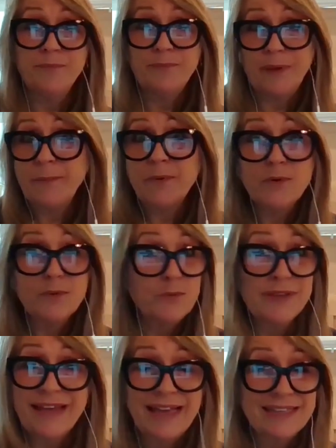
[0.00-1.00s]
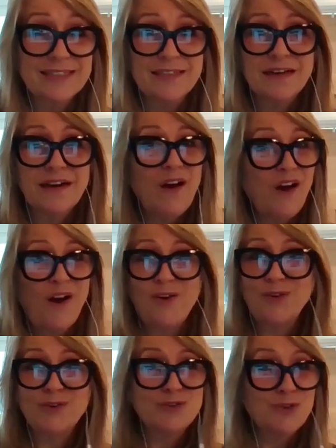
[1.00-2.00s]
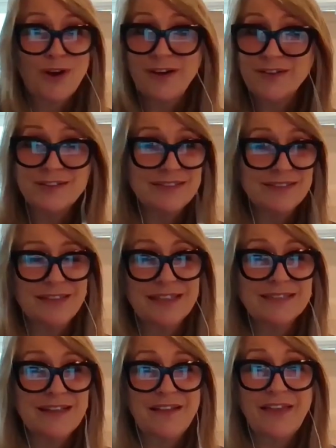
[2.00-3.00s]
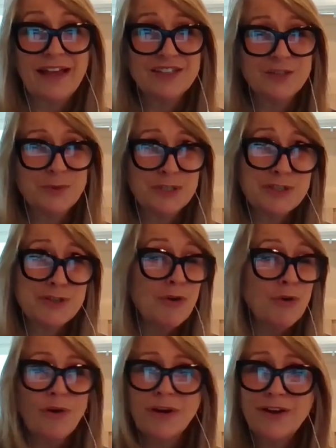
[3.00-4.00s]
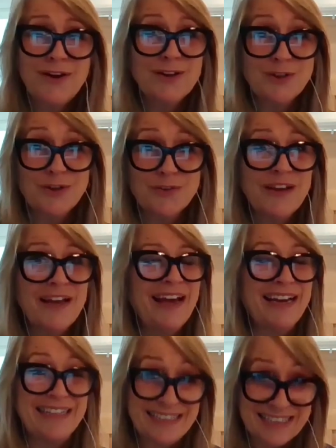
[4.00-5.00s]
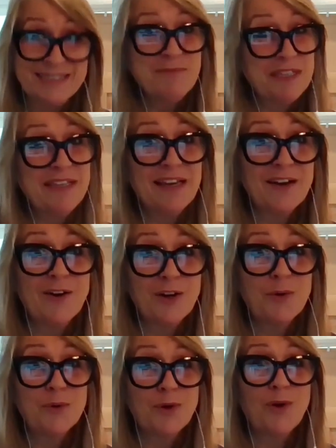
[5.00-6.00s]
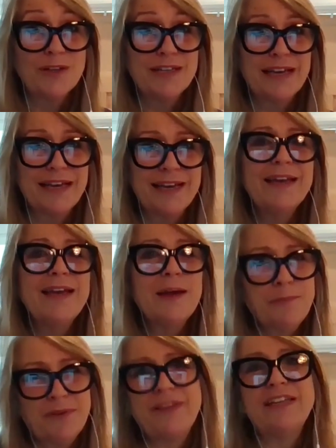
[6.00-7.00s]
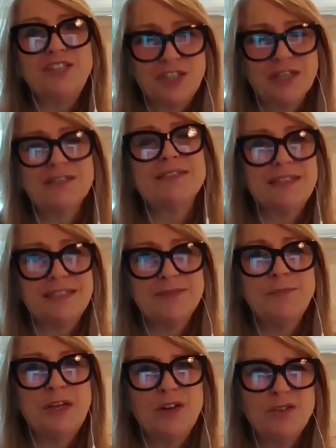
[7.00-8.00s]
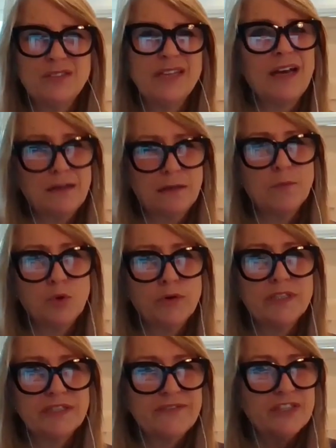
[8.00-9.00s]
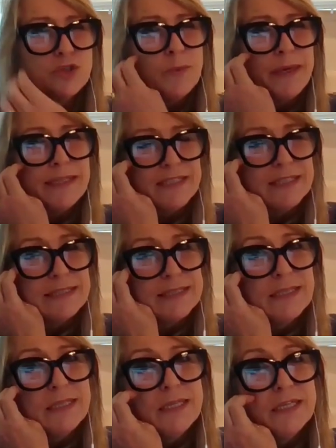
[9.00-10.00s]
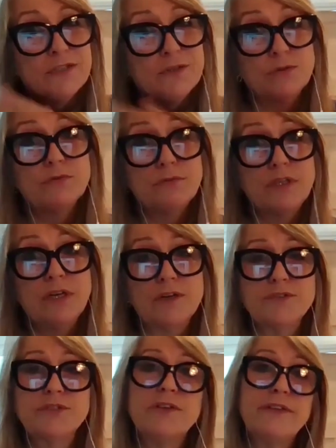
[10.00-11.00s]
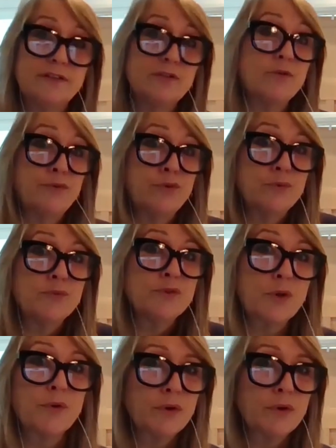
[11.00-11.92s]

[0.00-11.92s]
people with cancer are on trials and things like that. So it's not unheard of, and it doesn't mean they can't go on holiday, but they just need to be looked at on a more individual basis to, so to afford them to go on